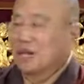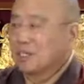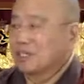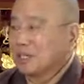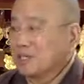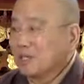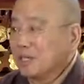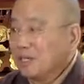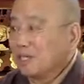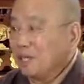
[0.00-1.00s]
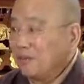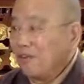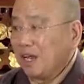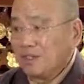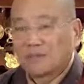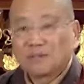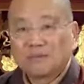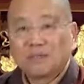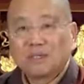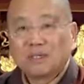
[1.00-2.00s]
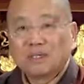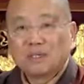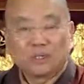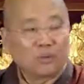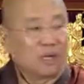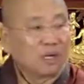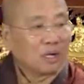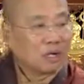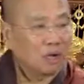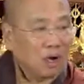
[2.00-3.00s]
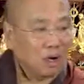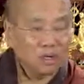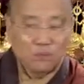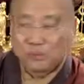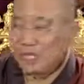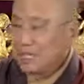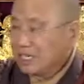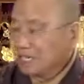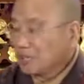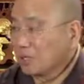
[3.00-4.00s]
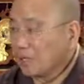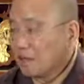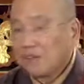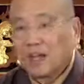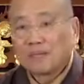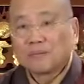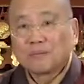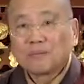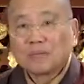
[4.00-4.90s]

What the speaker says: realization is the effect. So cause will not lead to the effect.